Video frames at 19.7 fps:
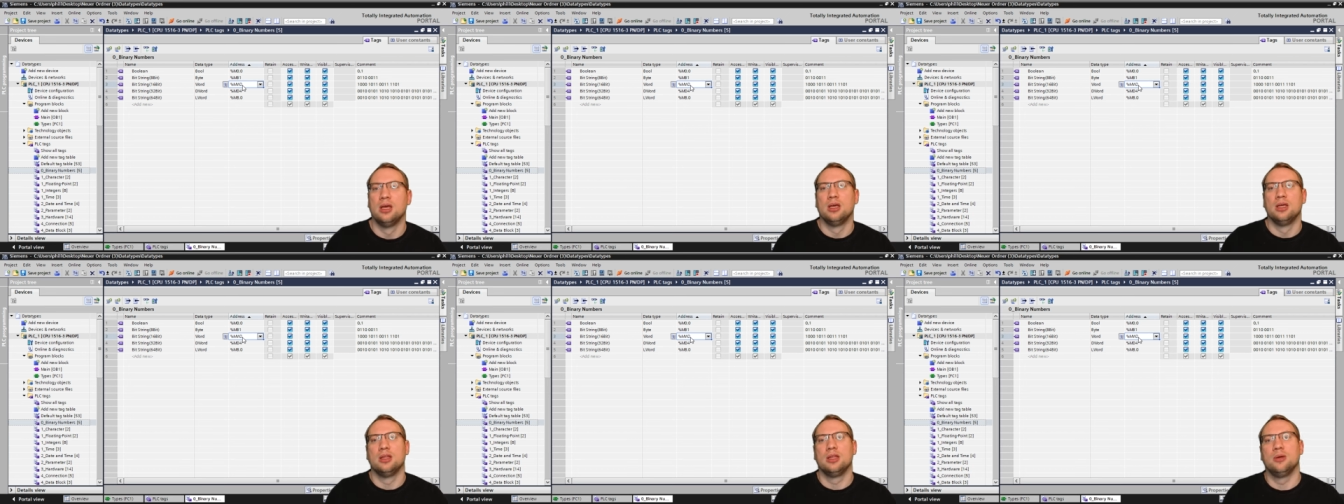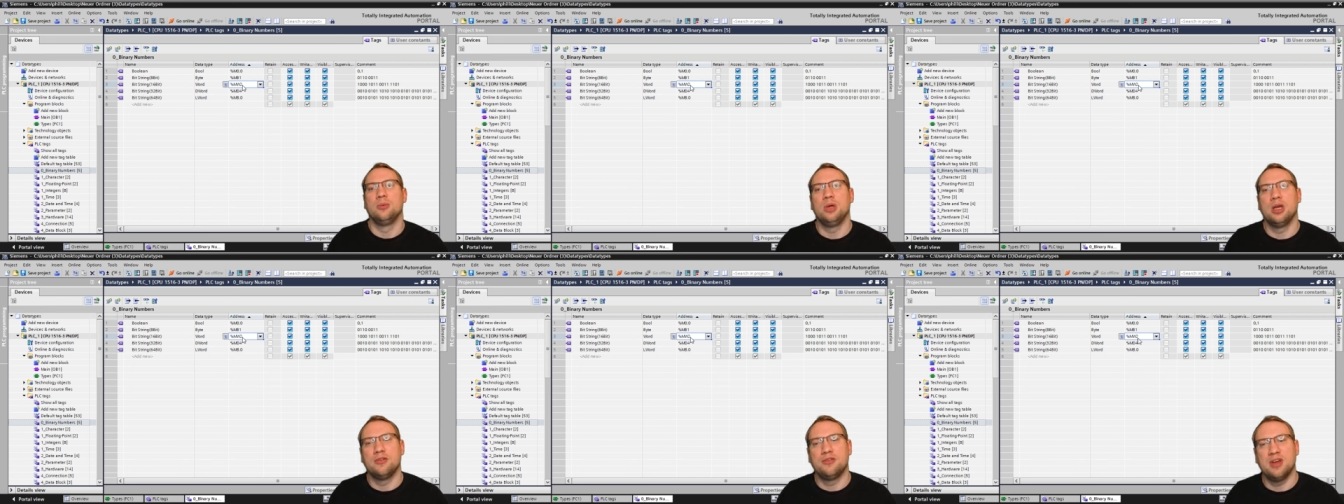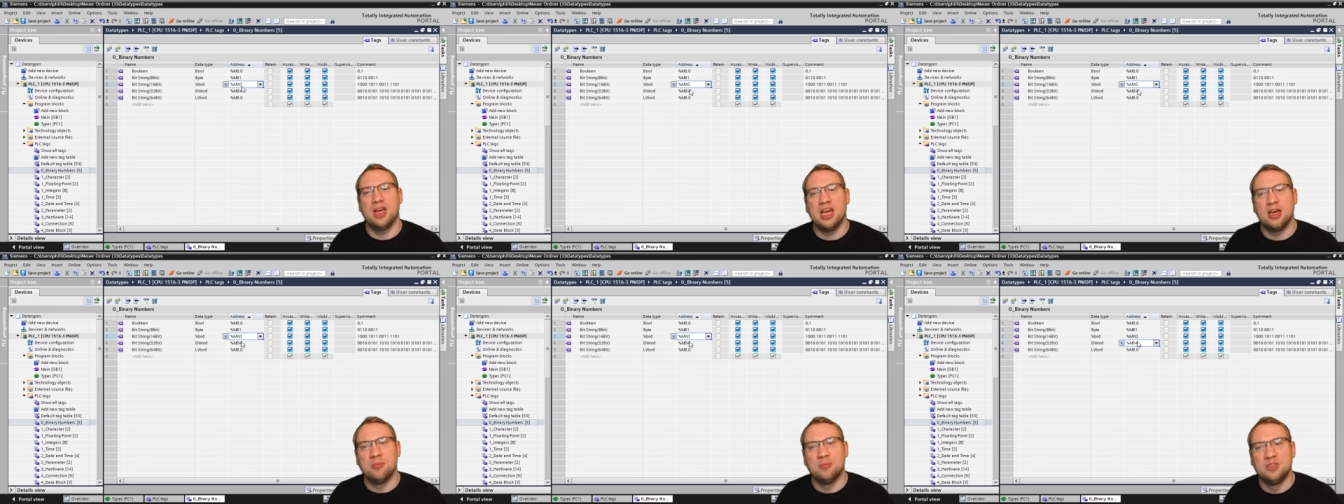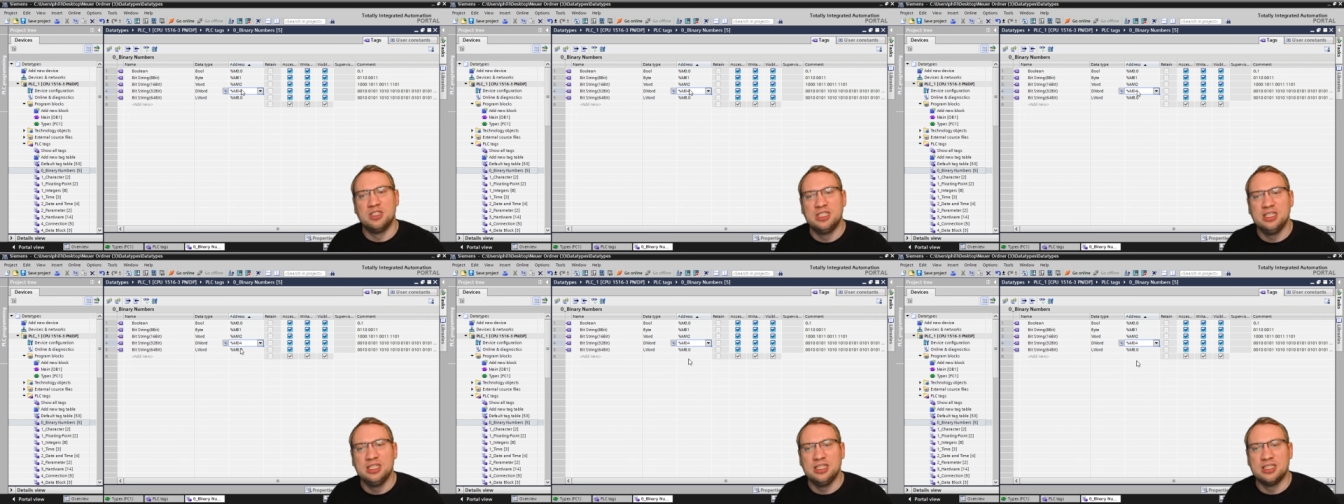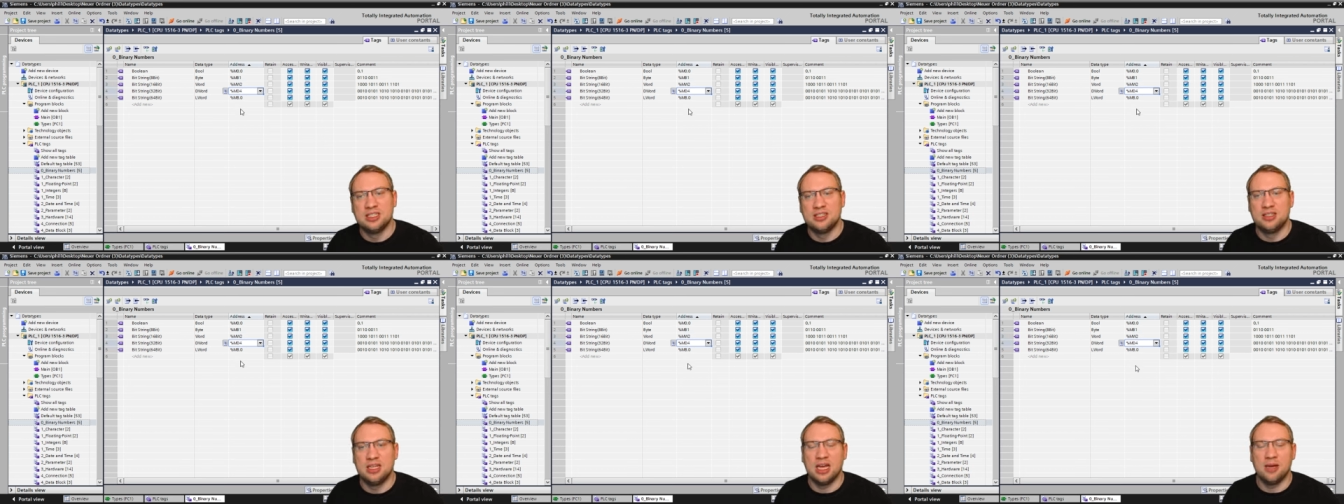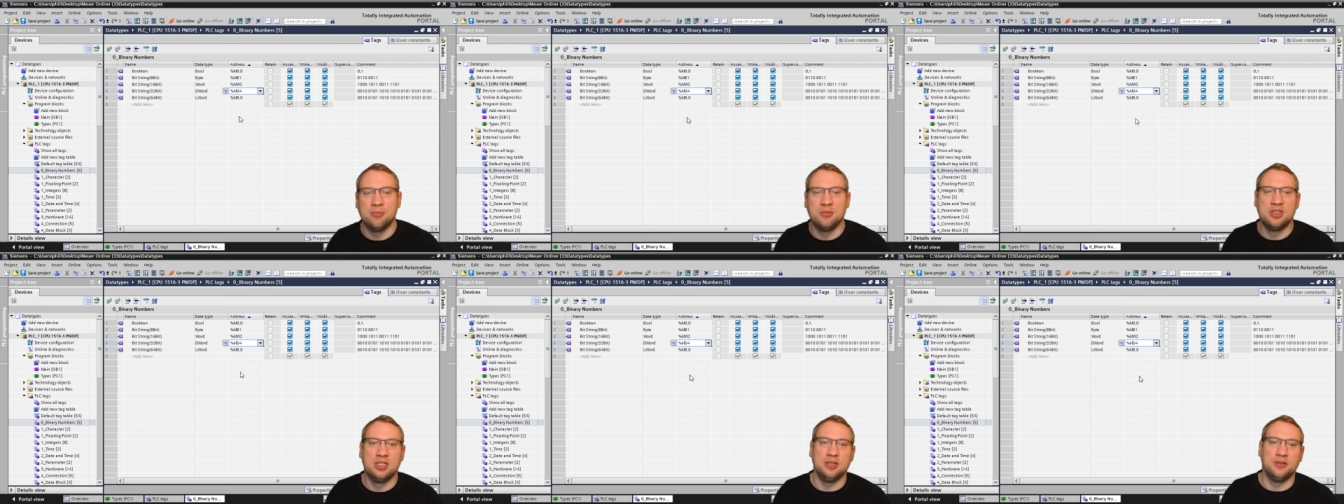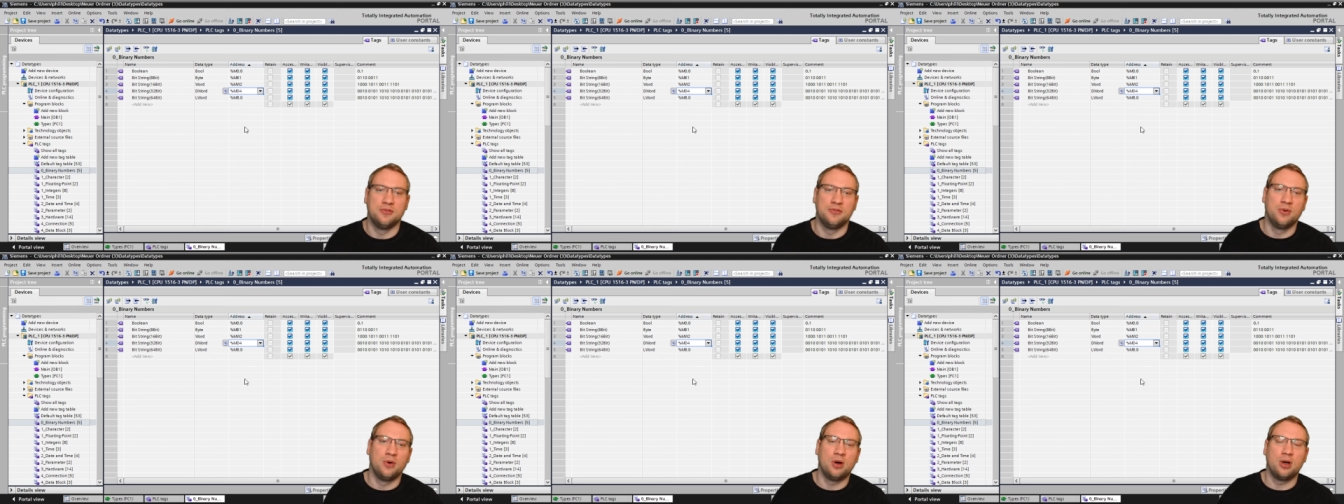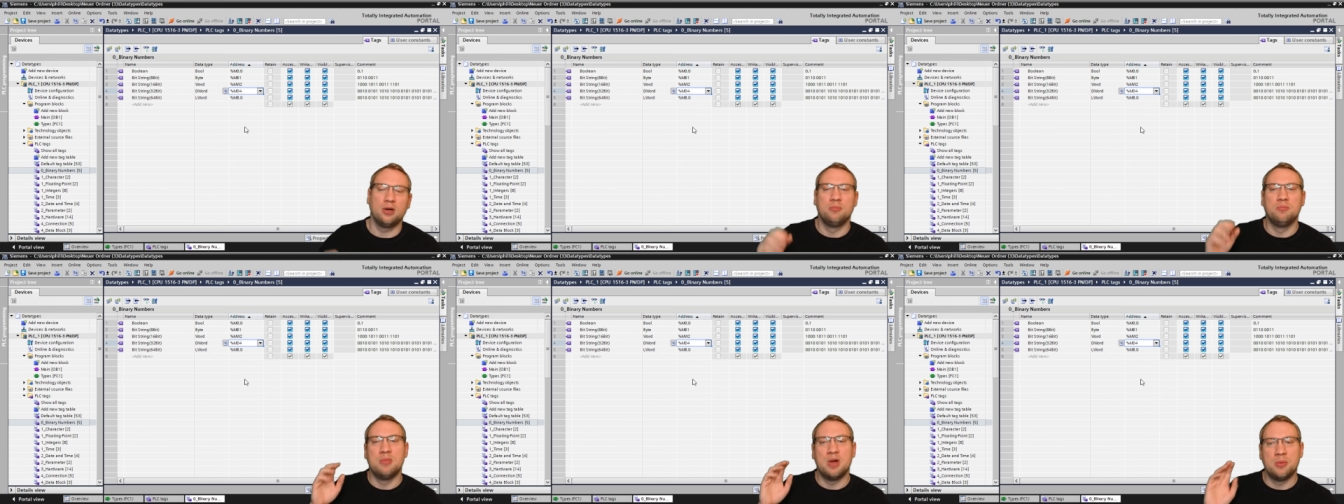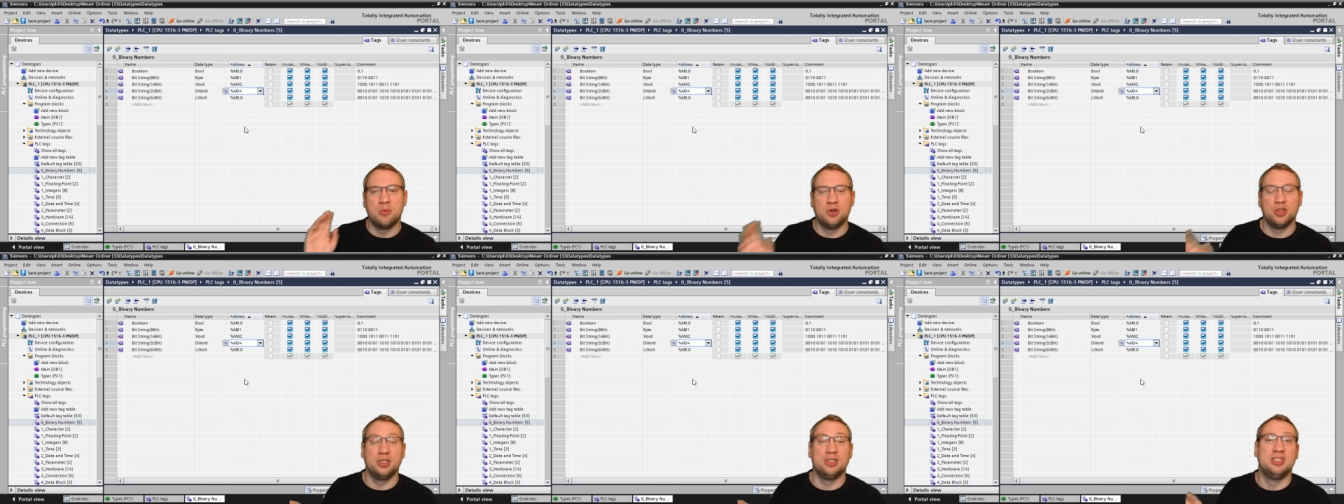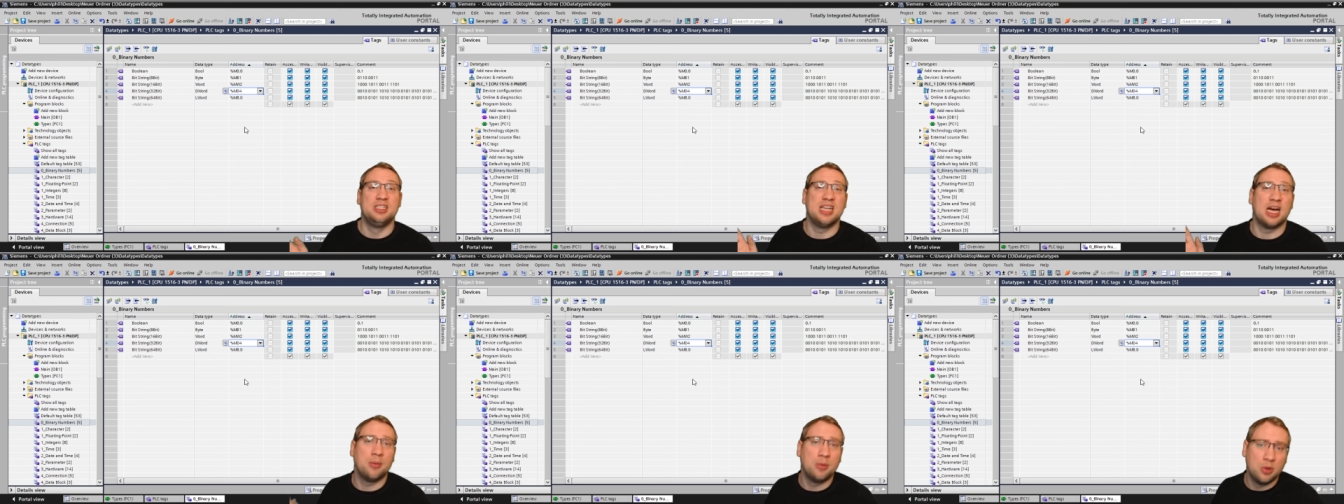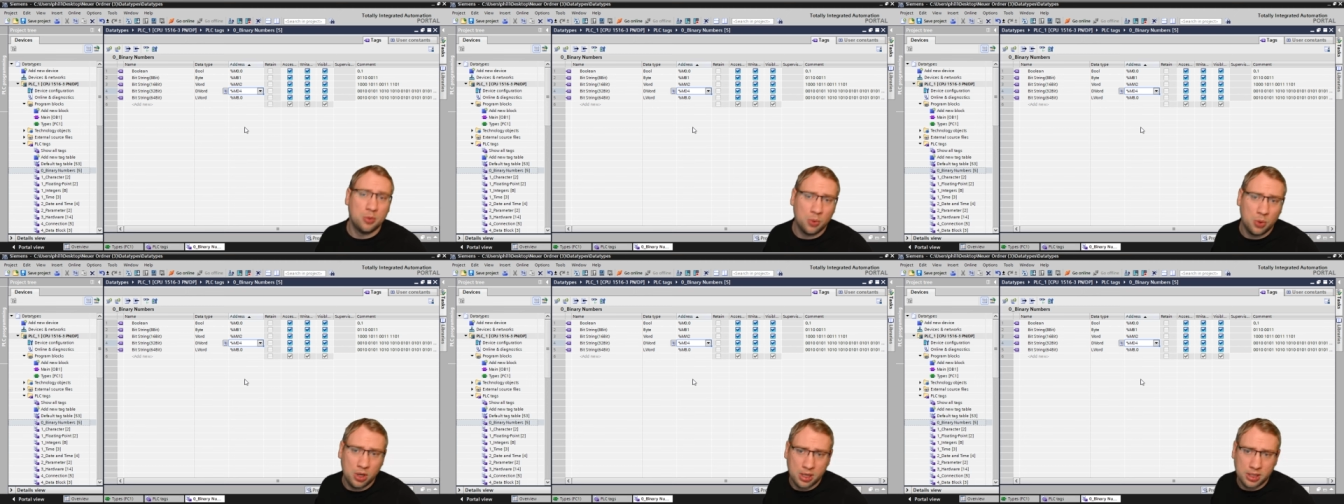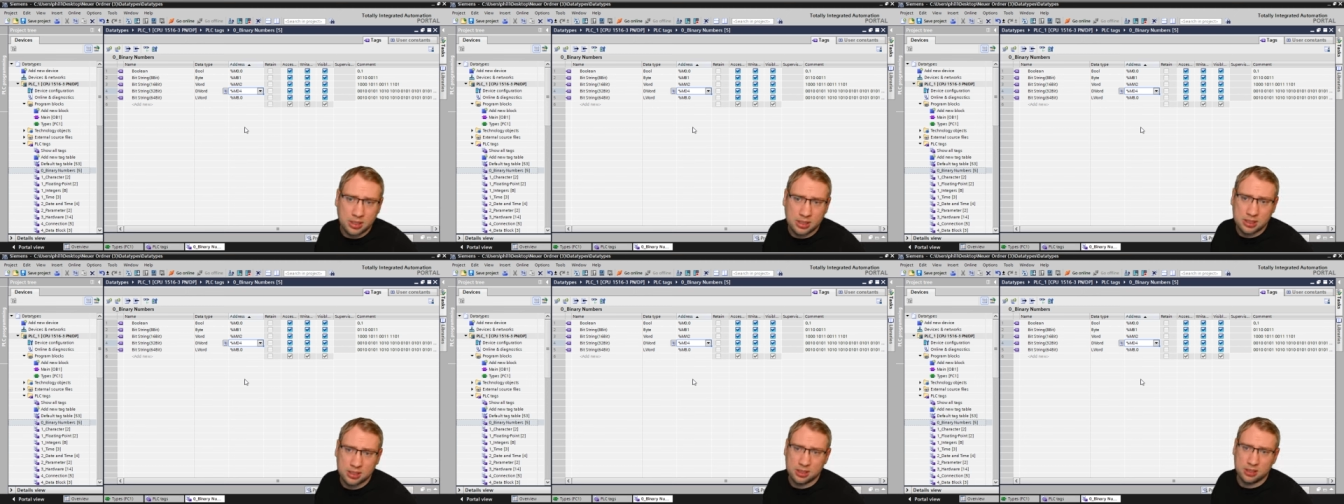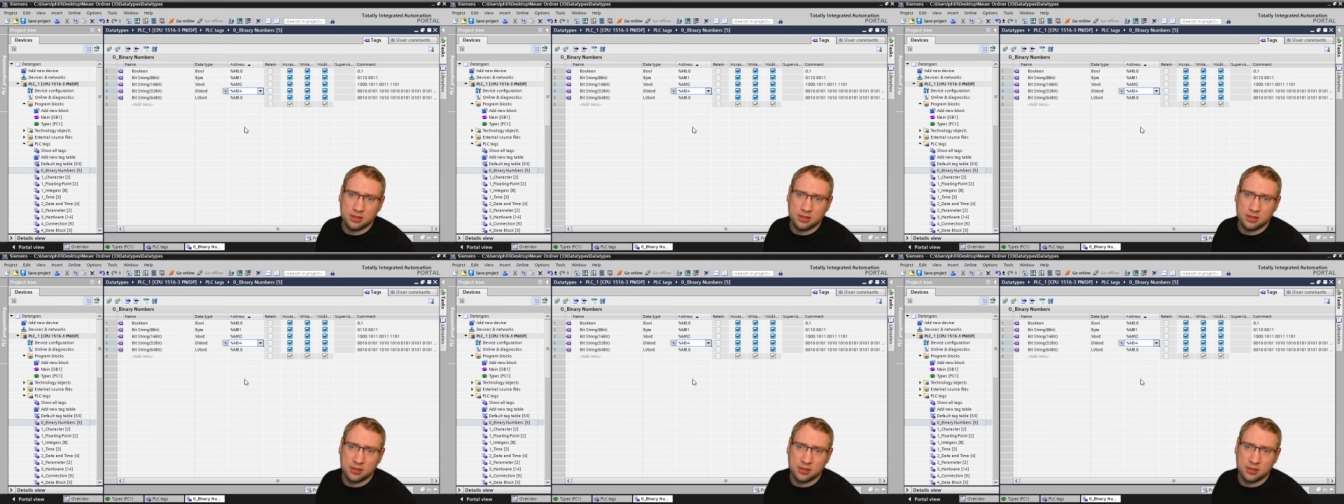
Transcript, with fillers: Then we have M D, M D four, memory double word,